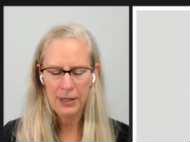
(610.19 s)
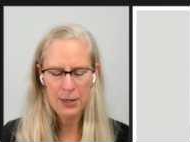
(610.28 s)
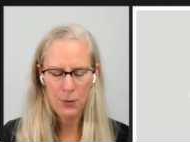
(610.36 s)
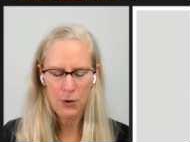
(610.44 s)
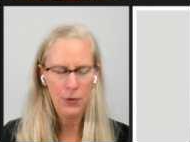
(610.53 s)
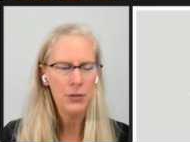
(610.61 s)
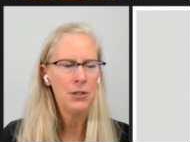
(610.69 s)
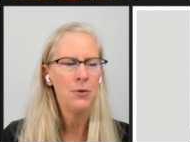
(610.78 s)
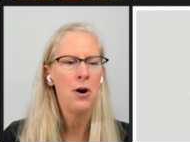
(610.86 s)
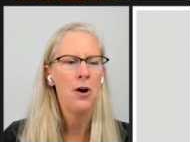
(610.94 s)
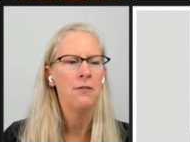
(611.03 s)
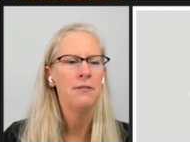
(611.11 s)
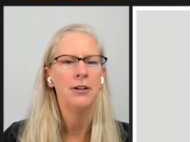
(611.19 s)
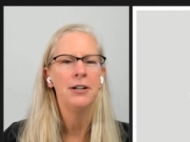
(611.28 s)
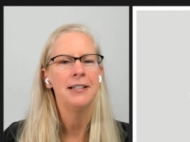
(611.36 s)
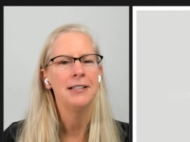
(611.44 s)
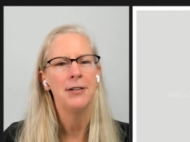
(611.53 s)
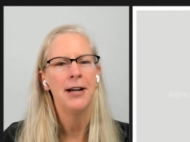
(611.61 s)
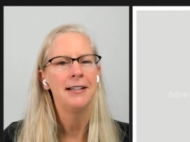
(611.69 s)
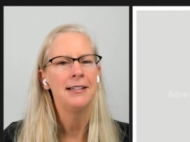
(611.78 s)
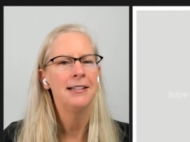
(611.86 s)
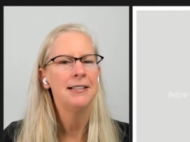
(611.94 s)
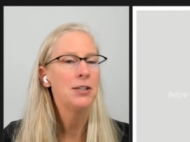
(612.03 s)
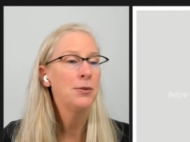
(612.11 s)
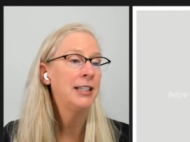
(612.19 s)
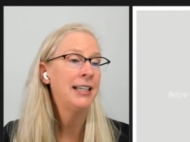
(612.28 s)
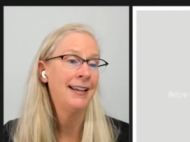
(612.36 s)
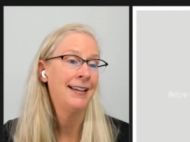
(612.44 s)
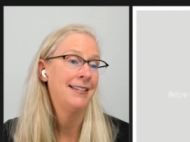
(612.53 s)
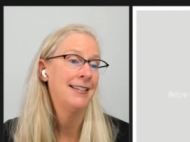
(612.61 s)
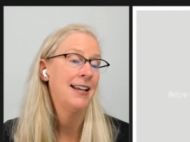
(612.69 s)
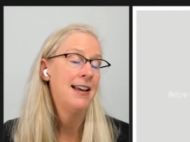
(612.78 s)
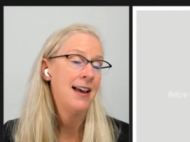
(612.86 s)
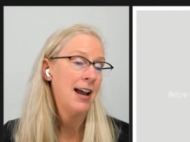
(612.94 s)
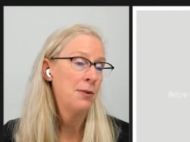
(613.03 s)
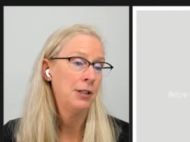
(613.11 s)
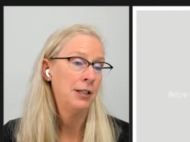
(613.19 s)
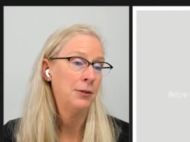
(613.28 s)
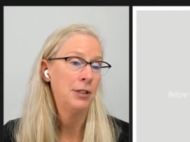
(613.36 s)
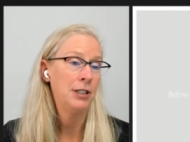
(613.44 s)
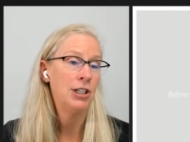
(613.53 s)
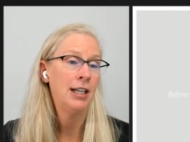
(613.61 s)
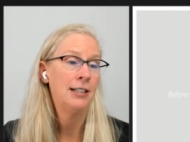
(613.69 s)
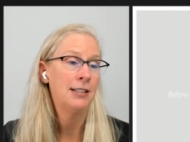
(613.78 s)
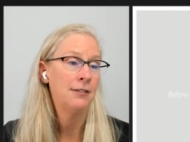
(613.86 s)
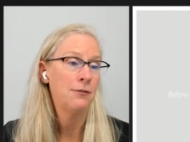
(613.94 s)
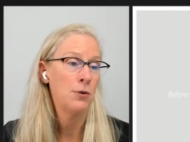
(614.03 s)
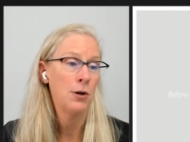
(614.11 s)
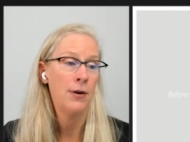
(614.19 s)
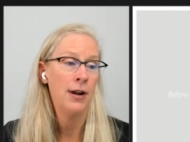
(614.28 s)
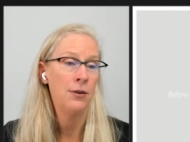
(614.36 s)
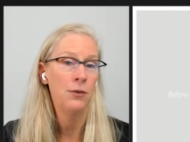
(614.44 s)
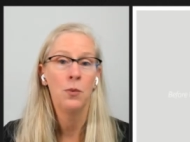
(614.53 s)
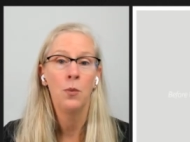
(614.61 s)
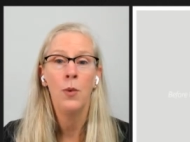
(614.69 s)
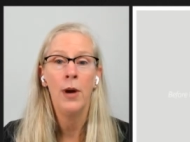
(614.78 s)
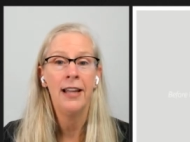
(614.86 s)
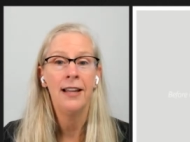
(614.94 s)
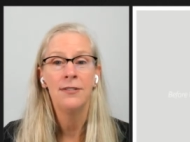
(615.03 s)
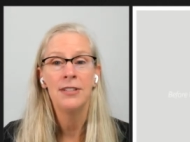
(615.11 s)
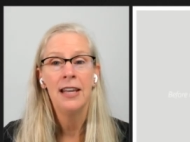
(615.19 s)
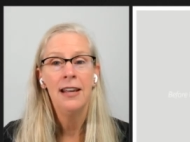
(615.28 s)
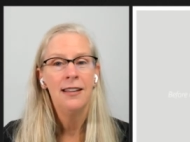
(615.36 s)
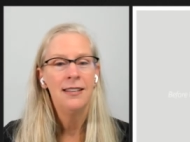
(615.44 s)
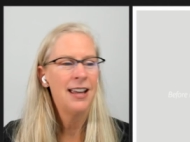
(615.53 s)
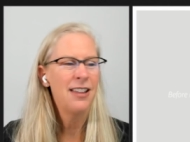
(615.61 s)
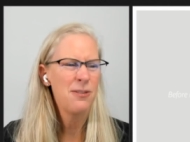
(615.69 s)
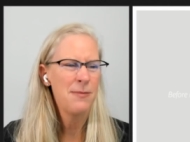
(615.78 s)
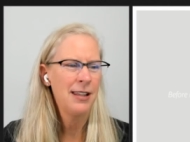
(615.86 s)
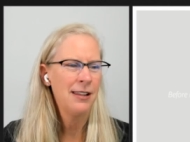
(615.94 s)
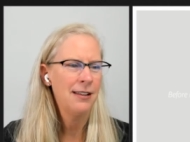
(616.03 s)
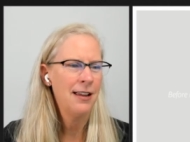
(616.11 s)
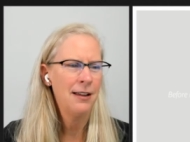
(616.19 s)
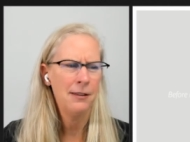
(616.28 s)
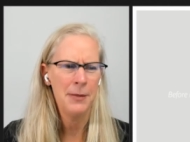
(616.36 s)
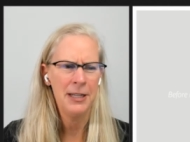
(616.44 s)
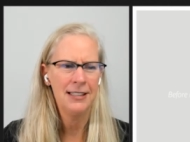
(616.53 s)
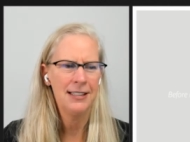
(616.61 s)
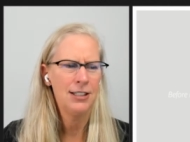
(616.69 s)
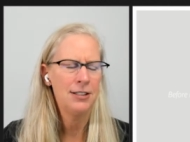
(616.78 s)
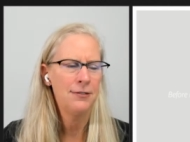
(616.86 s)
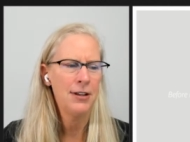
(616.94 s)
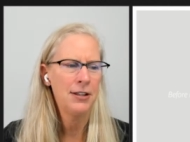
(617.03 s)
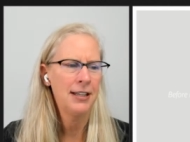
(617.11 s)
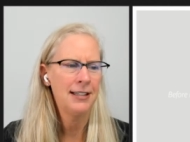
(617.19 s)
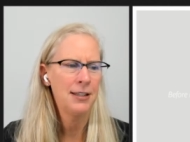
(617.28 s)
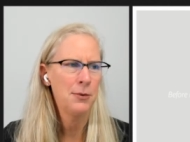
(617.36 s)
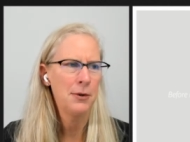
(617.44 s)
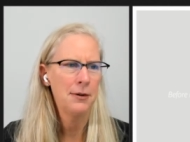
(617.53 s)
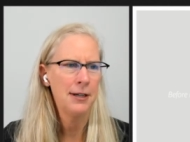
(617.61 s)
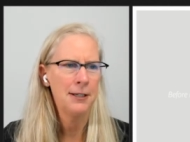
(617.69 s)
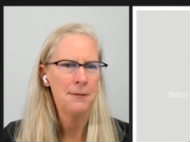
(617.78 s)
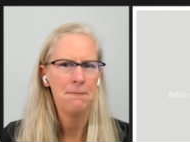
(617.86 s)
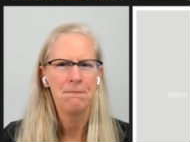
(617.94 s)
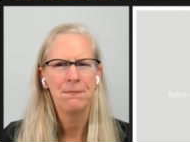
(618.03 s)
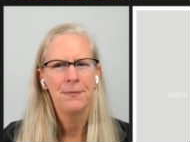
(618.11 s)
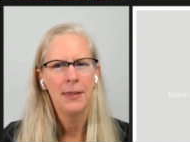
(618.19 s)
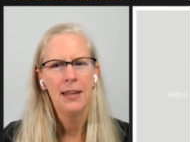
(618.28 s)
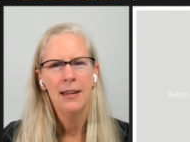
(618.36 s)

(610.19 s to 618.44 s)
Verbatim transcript: but they were also all very distracting. So in the end, I really only changed the foreground waves. The other elements just felt like they were um,